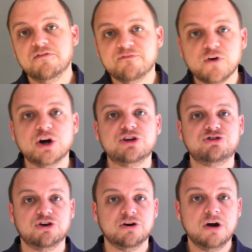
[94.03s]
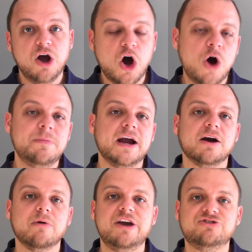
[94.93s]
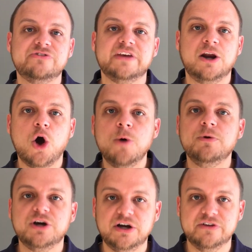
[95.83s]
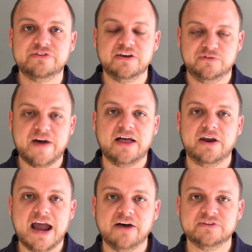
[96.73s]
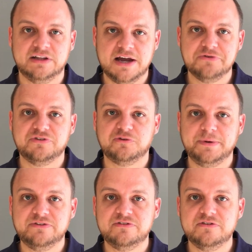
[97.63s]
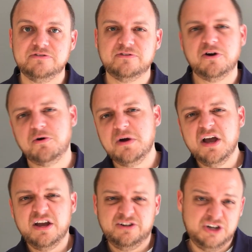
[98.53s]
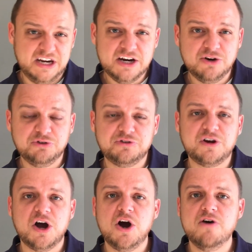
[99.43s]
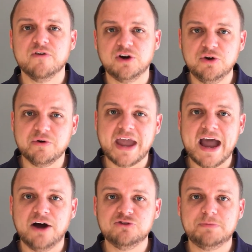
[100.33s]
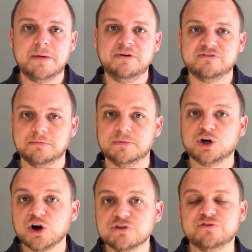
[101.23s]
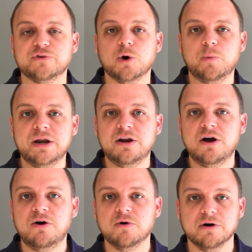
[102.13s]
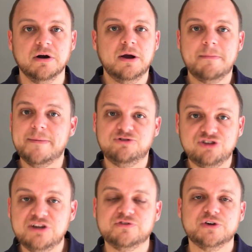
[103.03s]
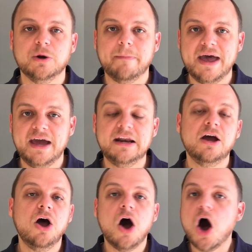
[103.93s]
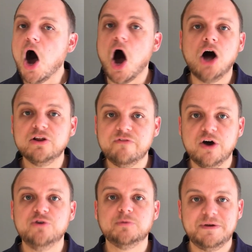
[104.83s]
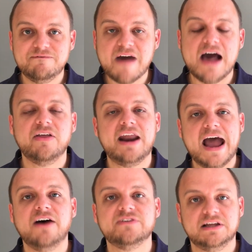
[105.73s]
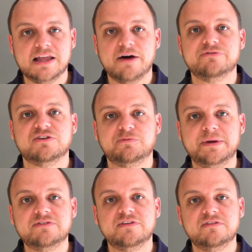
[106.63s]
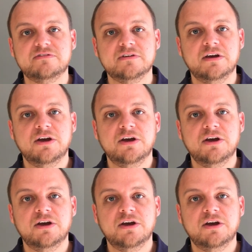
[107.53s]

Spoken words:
furniture, home decorations, and home goods as valid housing allowance expenses. So do you need a new stove or a new couch, maybe some curtains for a window, or maybe sheets for your bed? All of those will be valid housing allowance expenses.